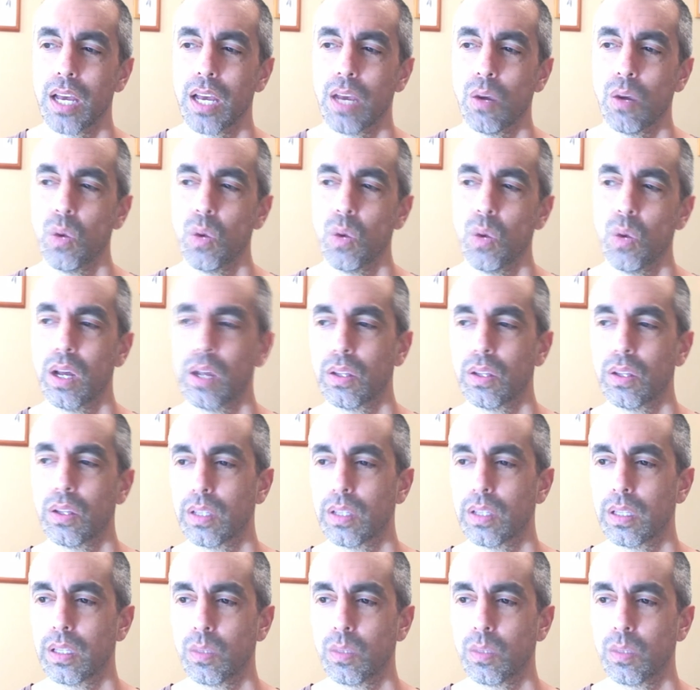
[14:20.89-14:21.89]

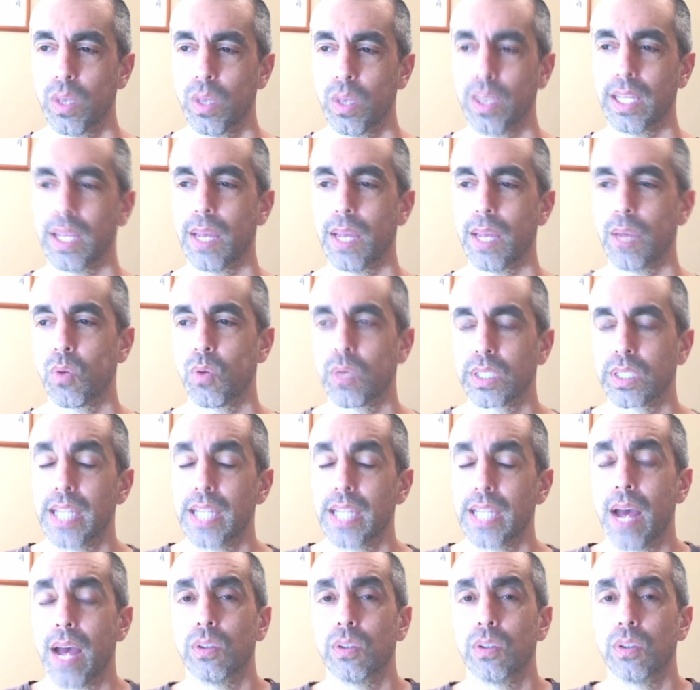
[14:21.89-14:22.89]
Well, the way the game works
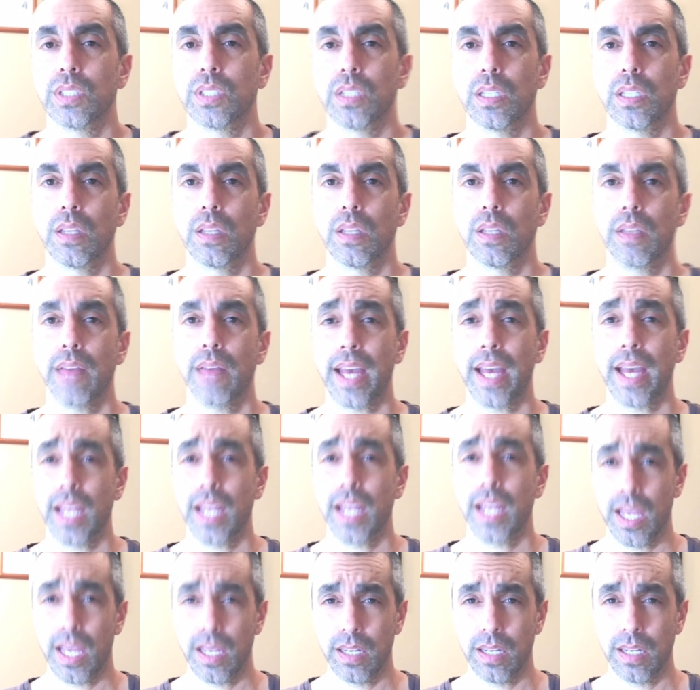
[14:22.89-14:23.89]
now is that
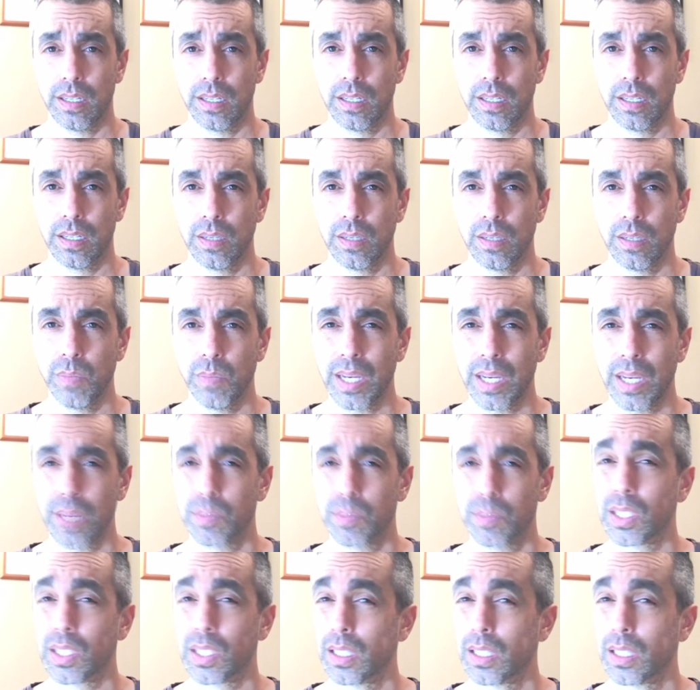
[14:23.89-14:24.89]
head
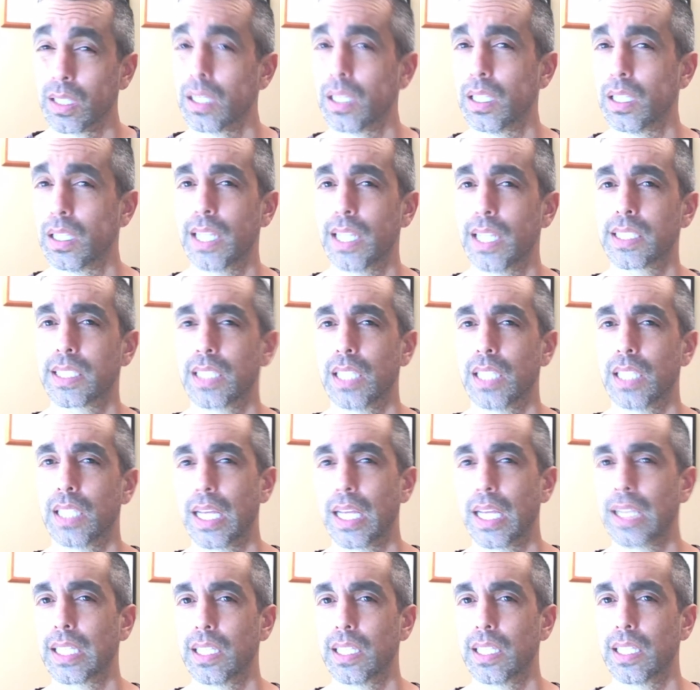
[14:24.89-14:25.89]
becomes a little less
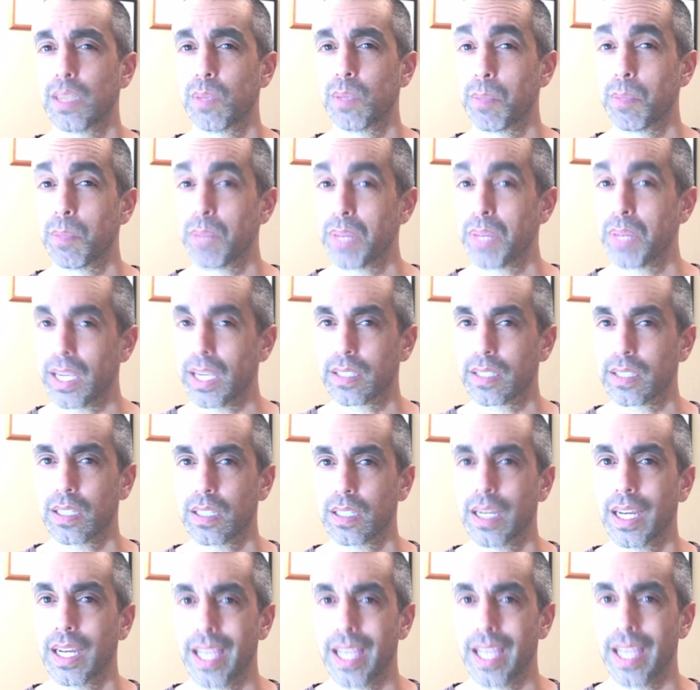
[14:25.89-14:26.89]
likely to be
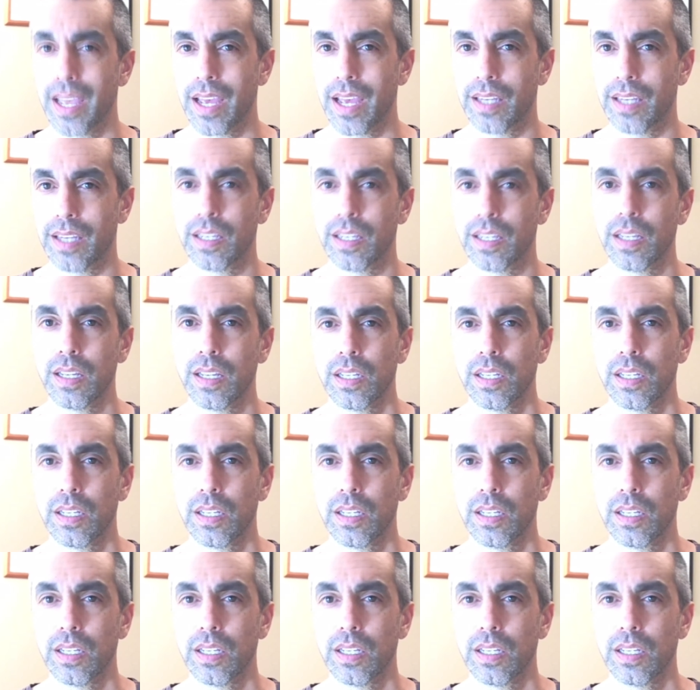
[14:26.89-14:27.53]
picked again.